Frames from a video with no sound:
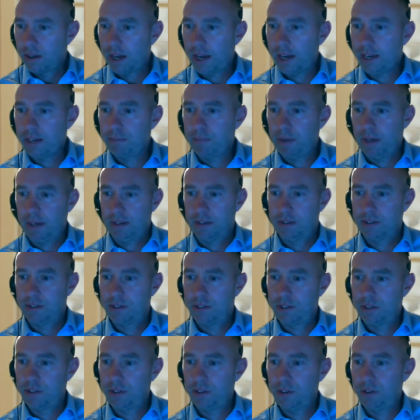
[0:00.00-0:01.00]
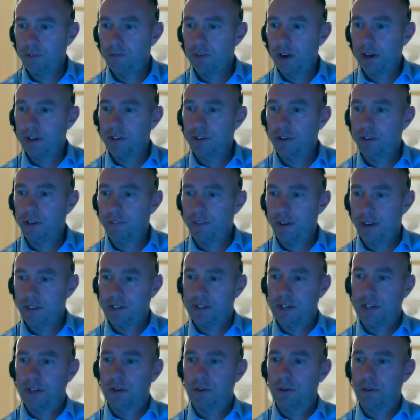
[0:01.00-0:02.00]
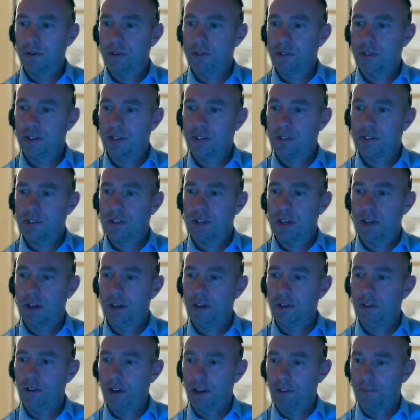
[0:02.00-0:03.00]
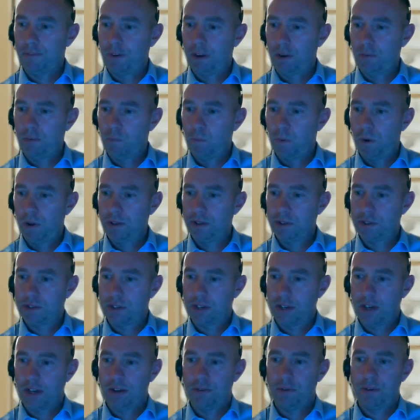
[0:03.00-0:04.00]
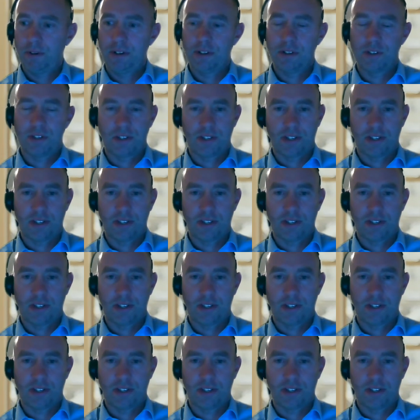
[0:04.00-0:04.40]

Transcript: Amy, do you run university courses too if I want to go on and